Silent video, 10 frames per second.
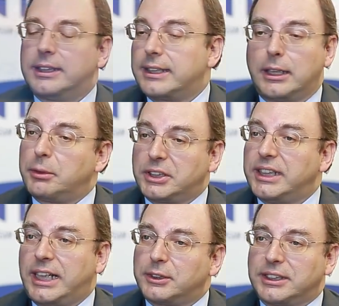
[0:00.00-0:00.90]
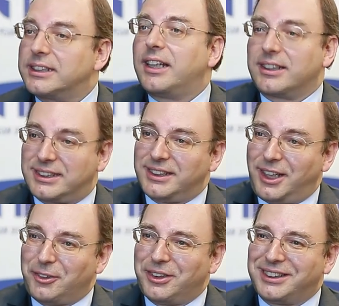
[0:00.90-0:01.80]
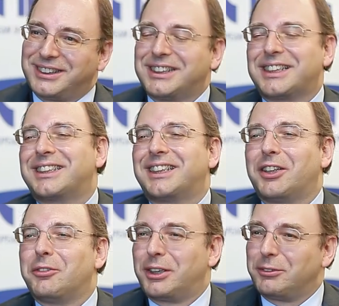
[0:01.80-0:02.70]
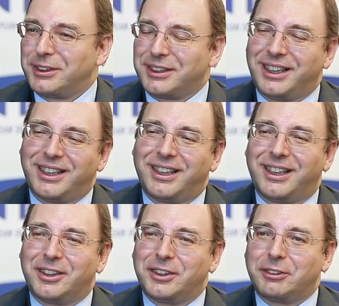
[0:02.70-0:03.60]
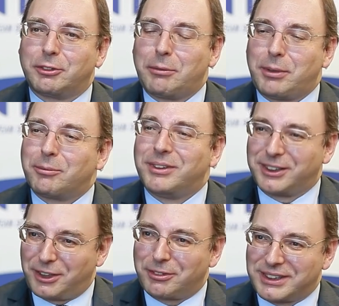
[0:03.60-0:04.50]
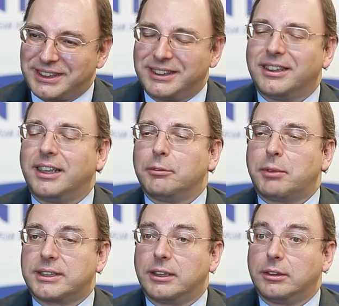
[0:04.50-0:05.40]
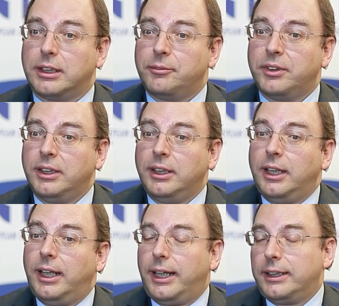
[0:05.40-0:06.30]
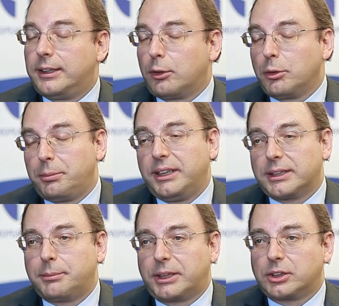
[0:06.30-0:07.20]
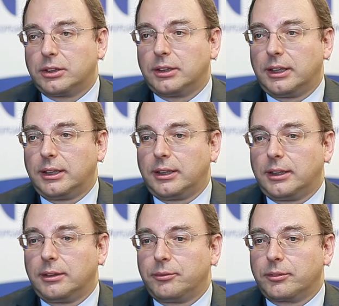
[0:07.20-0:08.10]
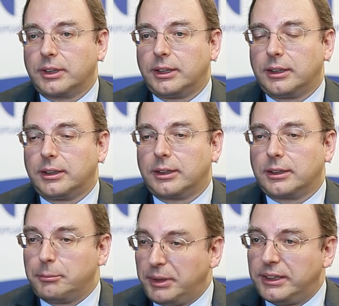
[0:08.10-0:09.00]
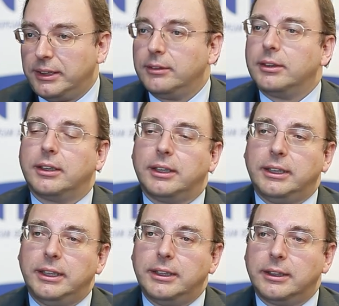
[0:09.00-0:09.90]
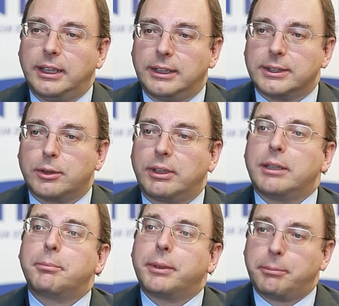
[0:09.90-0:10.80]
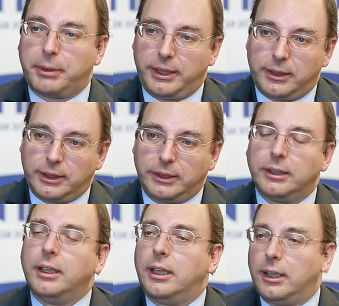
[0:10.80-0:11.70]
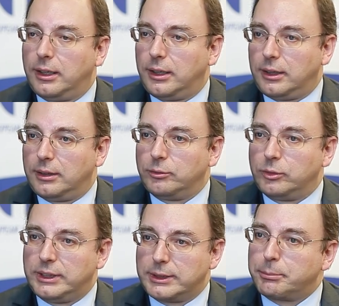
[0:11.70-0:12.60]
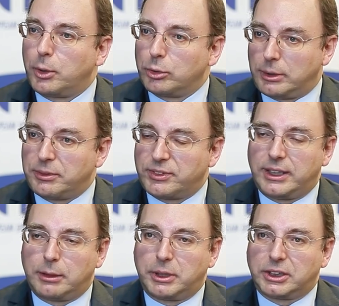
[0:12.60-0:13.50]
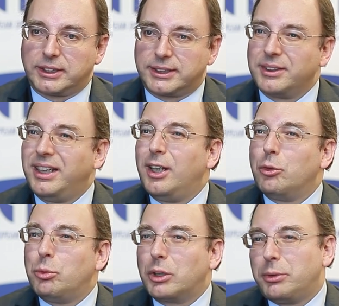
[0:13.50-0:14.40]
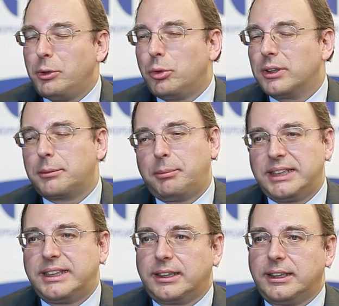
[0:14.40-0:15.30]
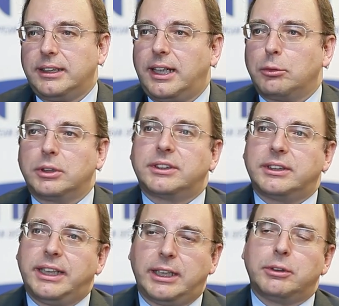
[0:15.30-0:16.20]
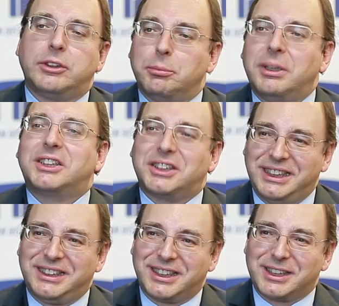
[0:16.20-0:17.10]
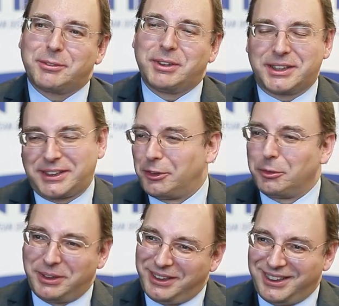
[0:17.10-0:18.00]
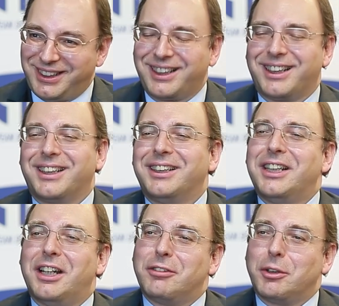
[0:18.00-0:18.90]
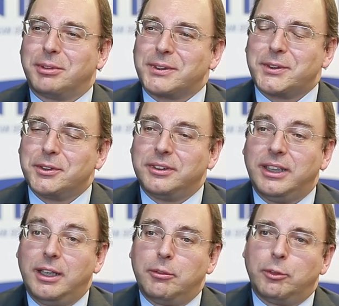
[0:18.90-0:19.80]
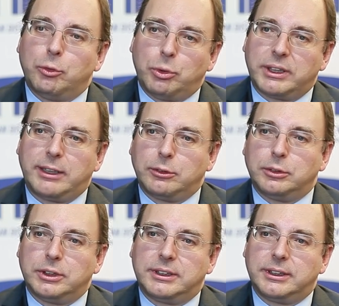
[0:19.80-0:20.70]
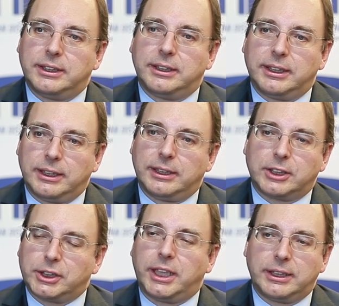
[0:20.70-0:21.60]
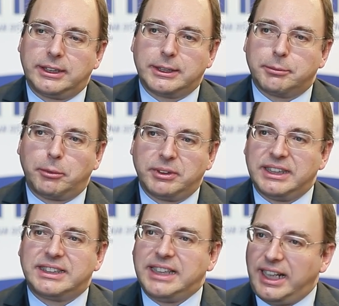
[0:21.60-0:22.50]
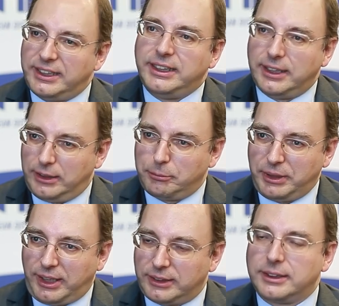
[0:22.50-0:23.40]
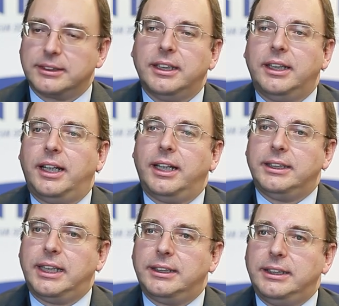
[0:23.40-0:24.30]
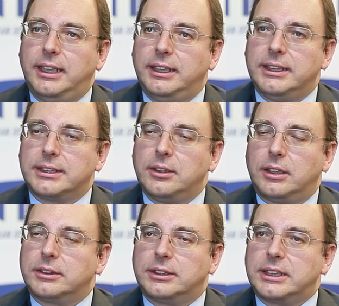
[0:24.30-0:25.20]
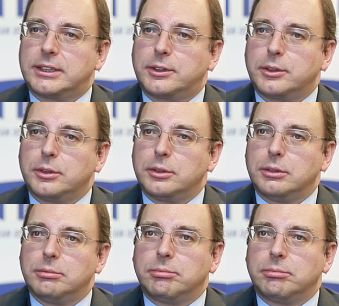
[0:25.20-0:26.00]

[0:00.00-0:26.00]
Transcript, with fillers: celebration actually starts now, just uh, when we'll uh, wrap up the conference in, in Barcelona. And there will be a special um, uh, committee uh, in Eden that is already preparing um, this program of celebrations. What we want basically, I won't get into much details because they will be uh, available soon. What I would share at this moment is the idea behind it. And the idea is not just to